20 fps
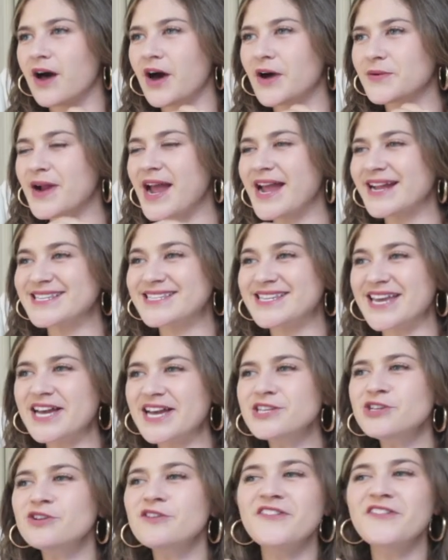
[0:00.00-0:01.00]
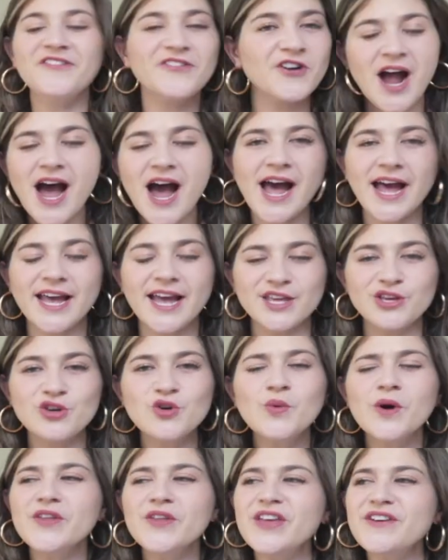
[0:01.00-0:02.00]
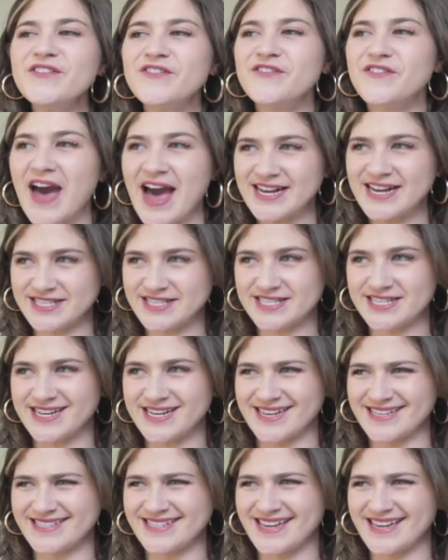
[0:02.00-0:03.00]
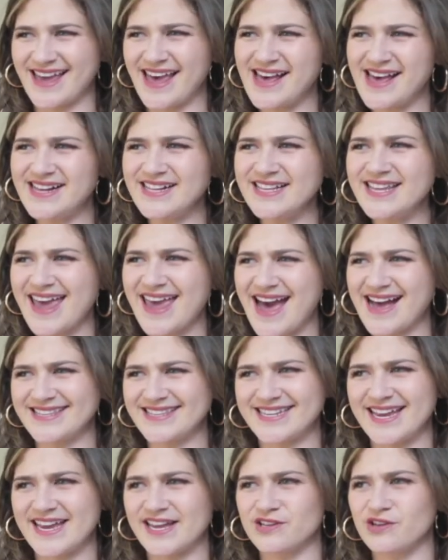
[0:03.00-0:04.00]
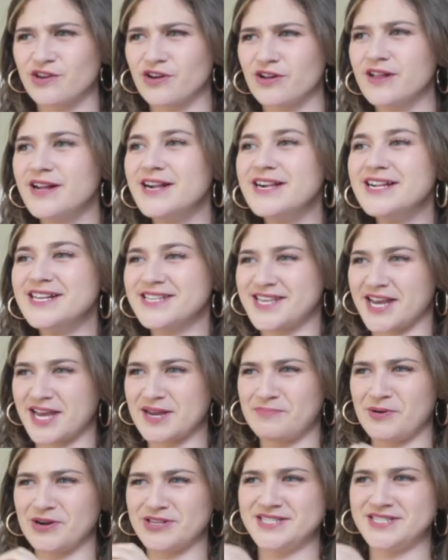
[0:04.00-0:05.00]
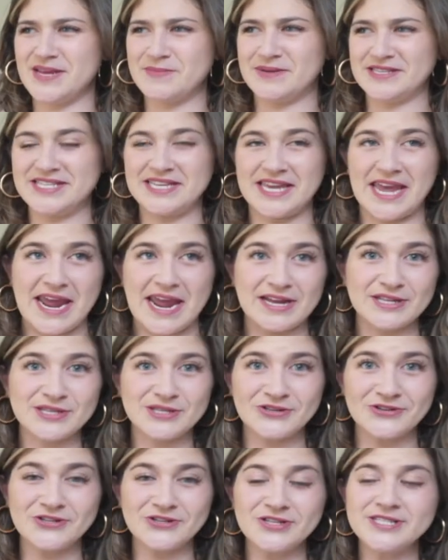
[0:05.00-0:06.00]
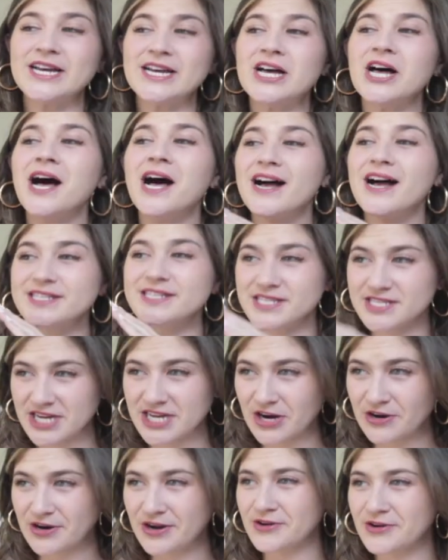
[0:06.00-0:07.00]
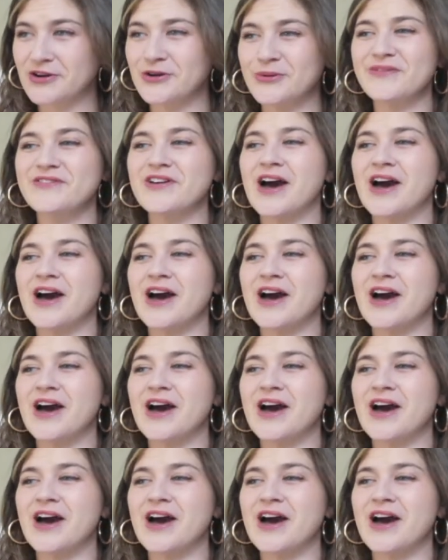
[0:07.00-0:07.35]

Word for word: All right, Daniel Fry, you were the fastest. Hell yeah, Daniel. Second person's name is canceled. Hysterical.